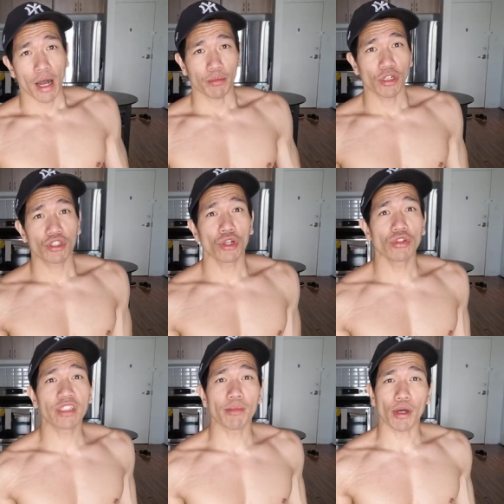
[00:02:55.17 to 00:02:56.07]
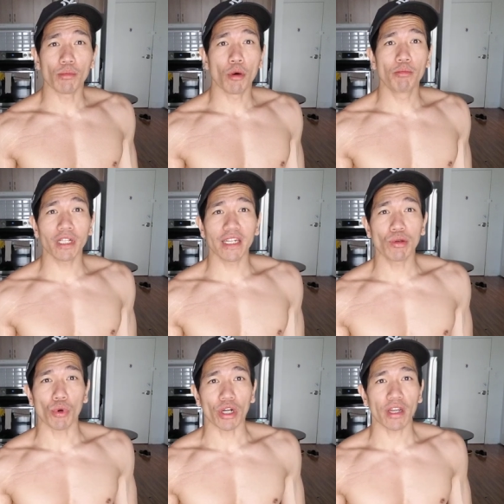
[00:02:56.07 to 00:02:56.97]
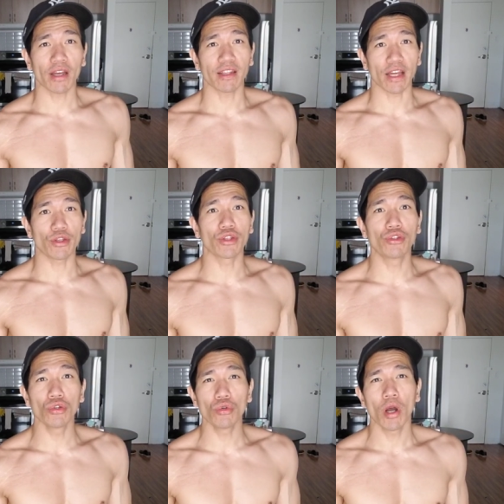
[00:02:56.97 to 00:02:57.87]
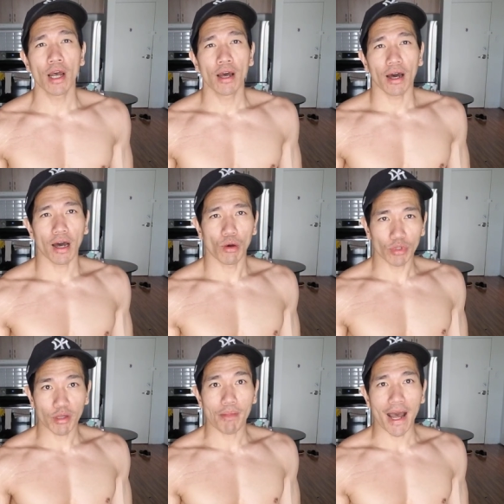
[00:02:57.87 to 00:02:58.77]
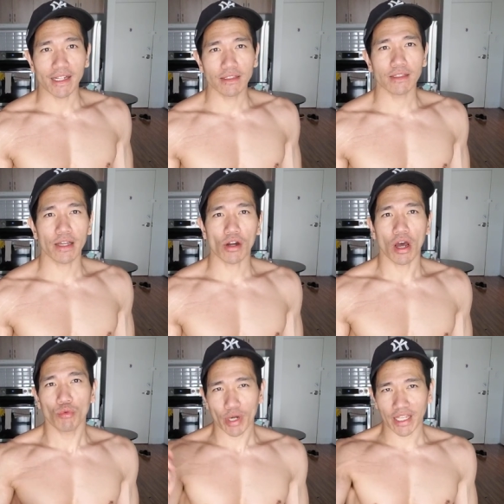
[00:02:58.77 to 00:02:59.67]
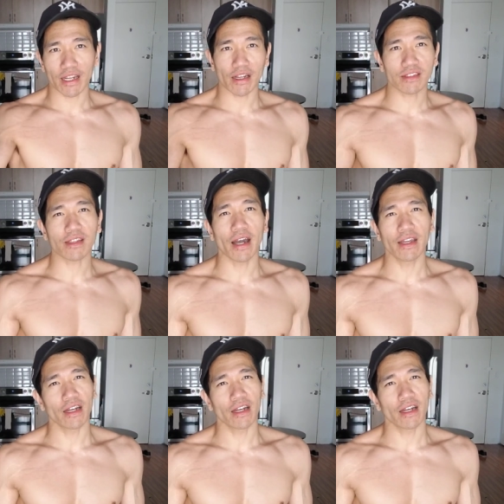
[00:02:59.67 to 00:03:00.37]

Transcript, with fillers: I'm gonna show you some other mobility work that you can do uh, with the bands later on when I get outside.